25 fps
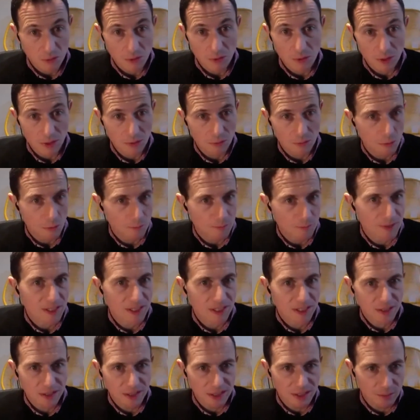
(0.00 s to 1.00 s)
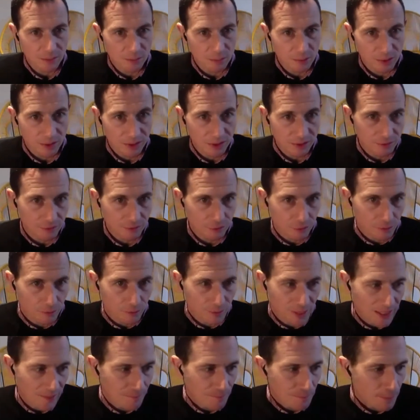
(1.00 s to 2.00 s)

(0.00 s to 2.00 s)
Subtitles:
it would be in a printed format.